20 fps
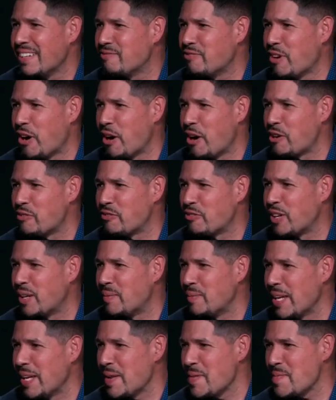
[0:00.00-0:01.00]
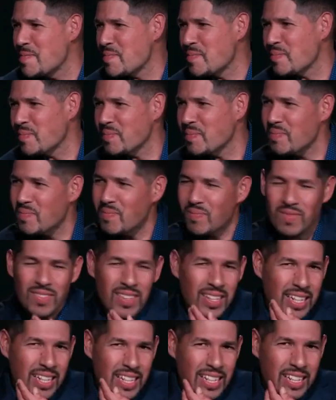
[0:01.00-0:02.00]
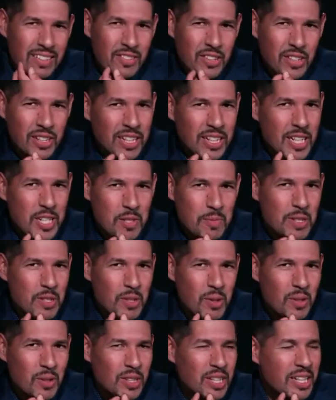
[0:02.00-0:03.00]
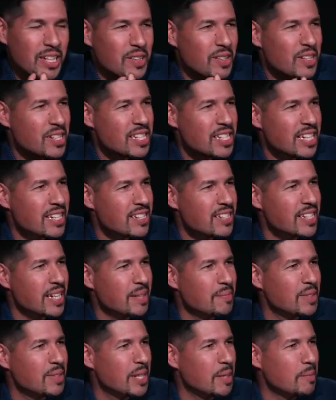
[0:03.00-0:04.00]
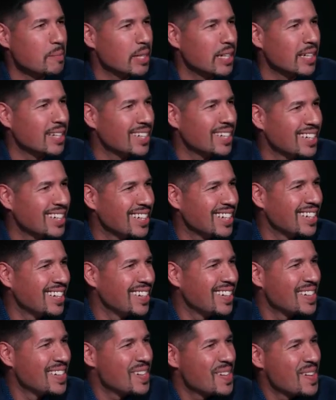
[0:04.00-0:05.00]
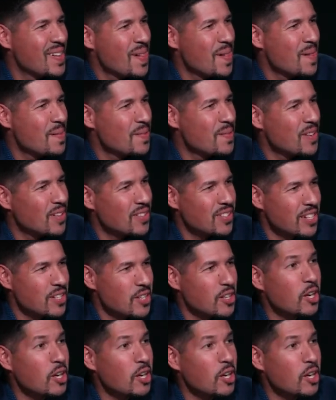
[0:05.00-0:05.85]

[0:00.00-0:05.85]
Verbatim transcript: Far from it. If you're the husband, don't look at her and say the same thing, but they say, You're